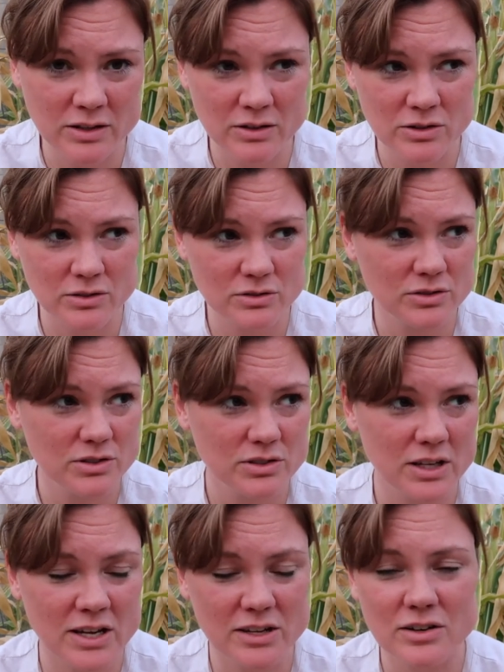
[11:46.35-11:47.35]
that there's
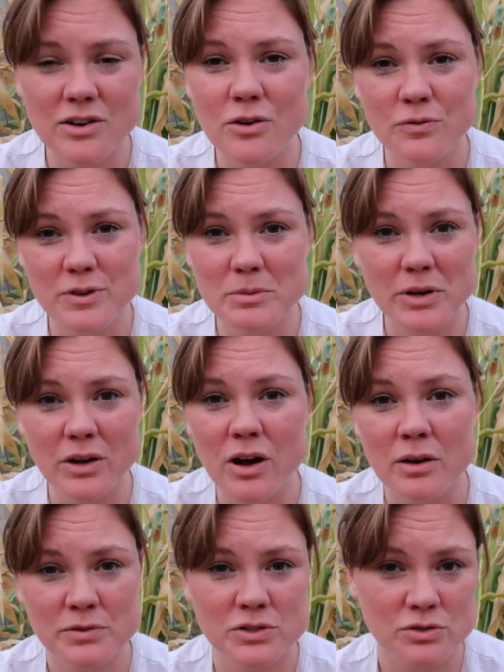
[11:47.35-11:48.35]
no female
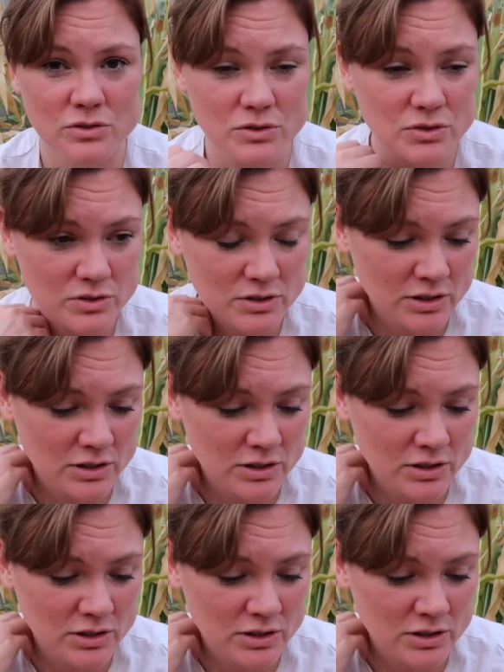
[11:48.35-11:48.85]
officers,